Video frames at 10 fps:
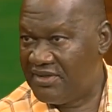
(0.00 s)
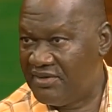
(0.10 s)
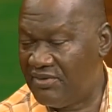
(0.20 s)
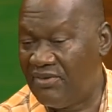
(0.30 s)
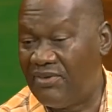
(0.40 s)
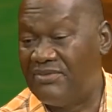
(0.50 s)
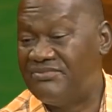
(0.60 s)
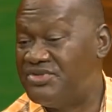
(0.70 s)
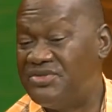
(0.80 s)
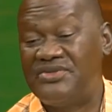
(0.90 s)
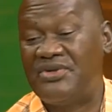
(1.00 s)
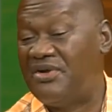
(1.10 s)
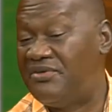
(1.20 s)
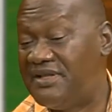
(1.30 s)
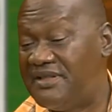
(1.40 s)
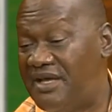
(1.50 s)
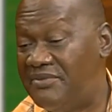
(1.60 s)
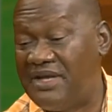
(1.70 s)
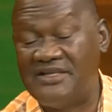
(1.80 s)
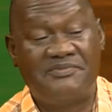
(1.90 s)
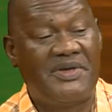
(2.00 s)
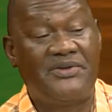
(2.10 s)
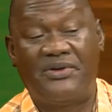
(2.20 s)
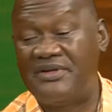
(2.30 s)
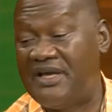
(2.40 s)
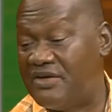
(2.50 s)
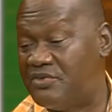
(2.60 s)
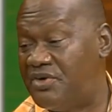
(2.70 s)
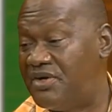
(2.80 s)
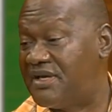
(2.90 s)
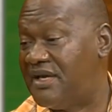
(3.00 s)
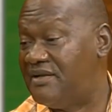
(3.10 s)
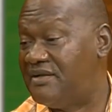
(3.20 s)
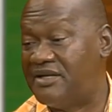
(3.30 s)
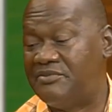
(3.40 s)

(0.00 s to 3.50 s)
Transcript: or just tolerate them and spend all day at work and at